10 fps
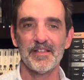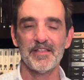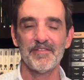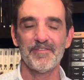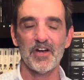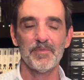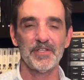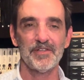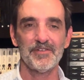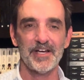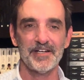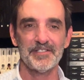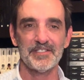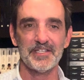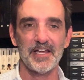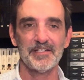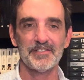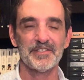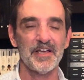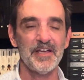the environment in the United States.